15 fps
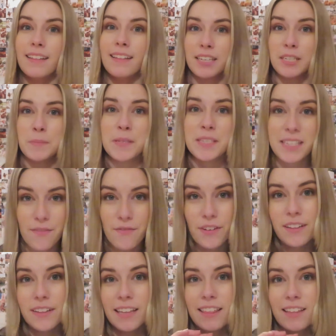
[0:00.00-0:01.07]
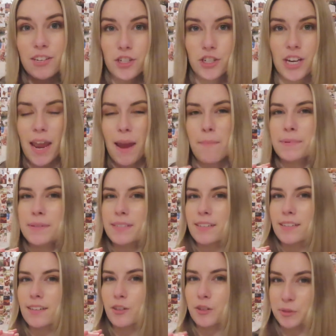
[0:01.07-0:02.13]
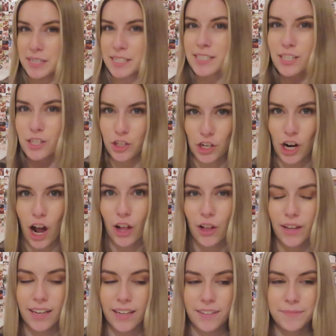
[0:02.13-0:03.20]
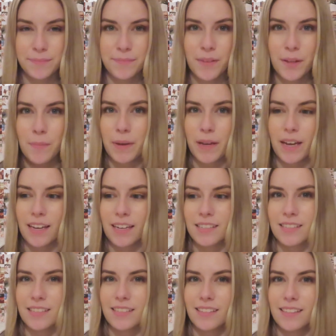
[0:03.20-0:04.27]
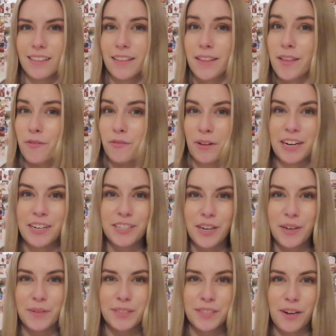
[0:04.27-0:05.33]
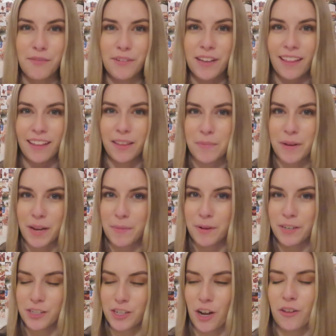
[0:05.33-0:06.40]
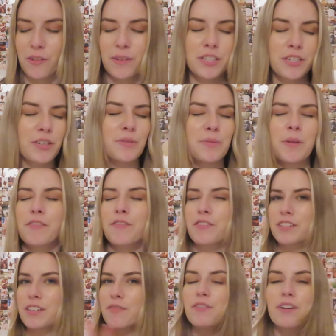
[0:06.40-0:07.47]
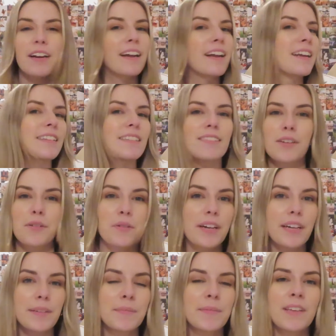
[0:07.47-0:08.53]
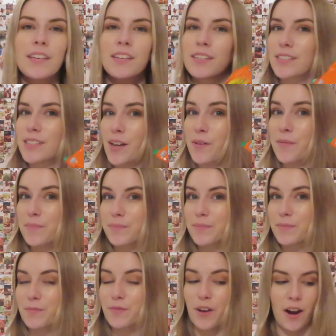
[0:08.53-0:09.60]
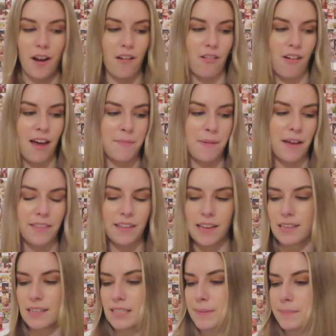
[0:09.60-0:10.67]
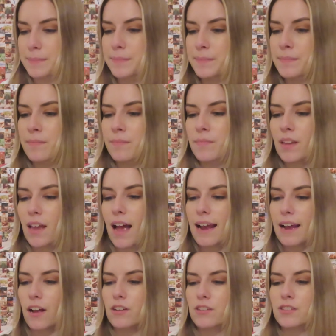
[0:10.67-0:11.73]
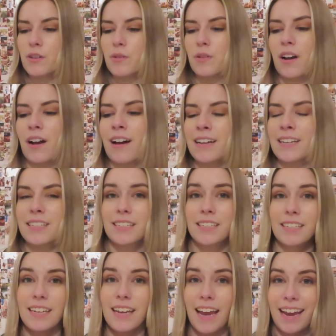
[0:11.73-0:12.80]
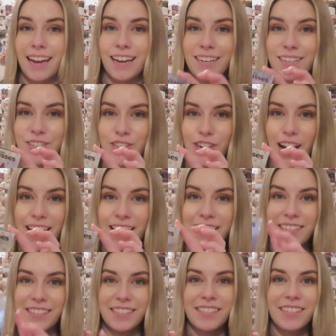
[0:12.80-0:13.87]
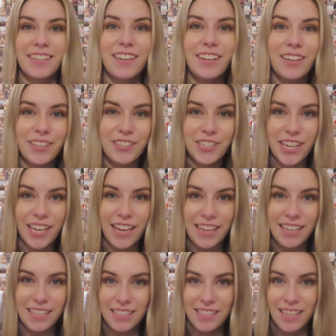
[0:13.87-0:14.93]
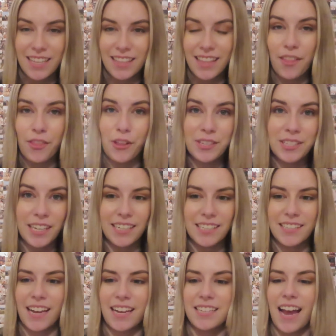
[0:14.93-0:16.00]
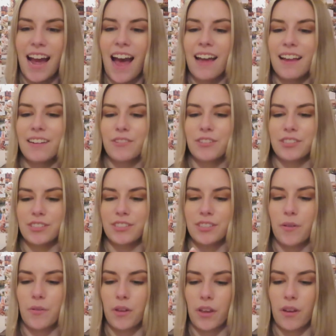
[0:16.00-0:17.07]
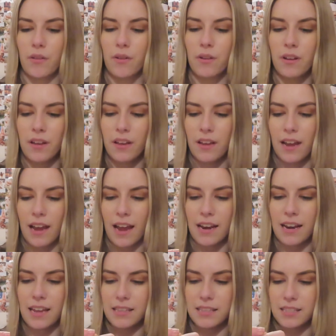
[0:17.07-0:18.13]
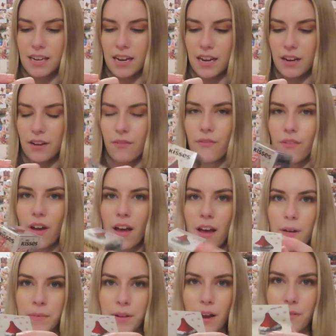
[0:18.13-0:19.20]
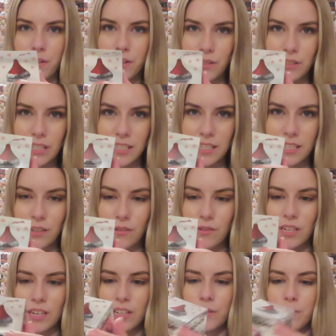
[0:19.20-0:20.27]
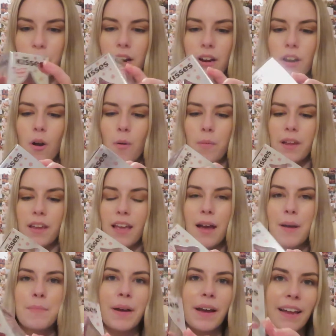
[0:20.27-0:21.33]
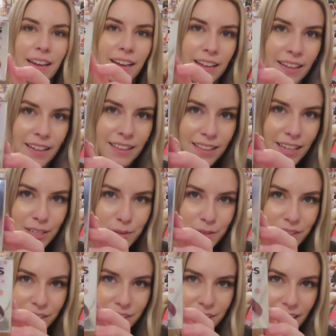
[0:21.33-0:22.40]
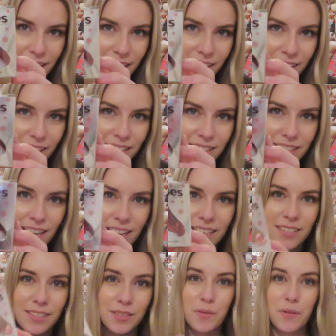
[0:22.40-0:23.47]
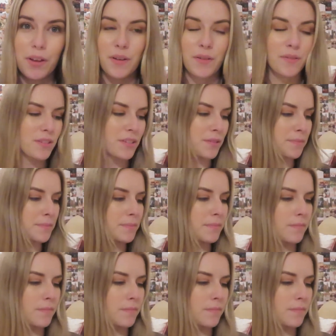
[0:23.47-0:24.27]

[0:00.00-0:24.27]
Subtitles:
Like specifically the shaped Reese's chocolate because the ratio is different, like the peanut butter to chocolate ratio is different, and it's so good. So, very glad about these. I also got a giant Hershey Kiss that looks like a Santa hat, which is so cute. And it's kind of got one of those like seals on it, so I'm not going to open it yet, but that's what it looks like on the inside. So cute.